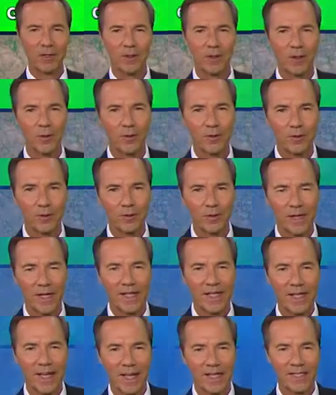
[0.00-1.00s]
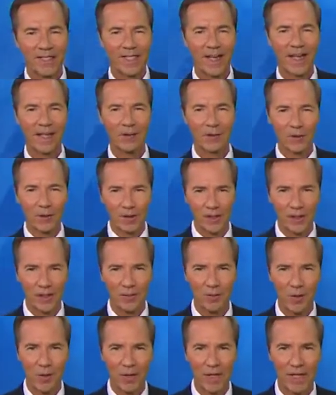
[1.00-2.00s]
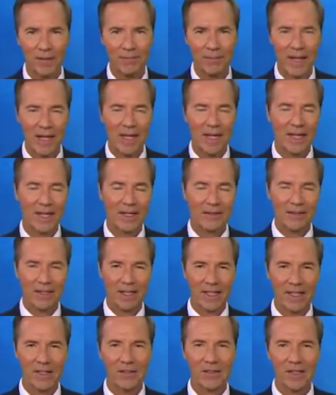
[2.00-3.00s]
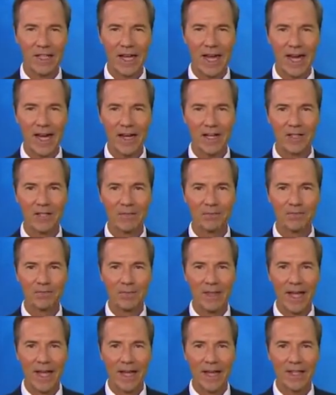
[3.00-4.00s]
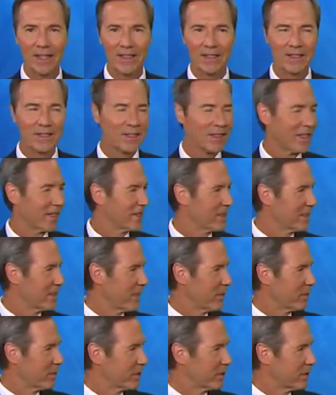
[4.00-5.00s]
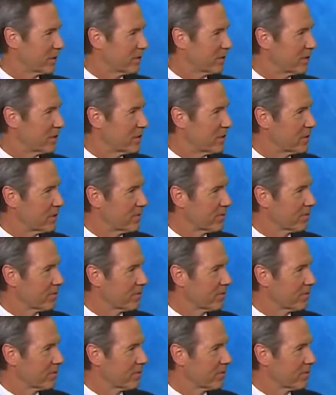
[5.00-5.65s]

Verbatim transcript: go through late last night, early this morning, kind of cleared the air, and today's temperatures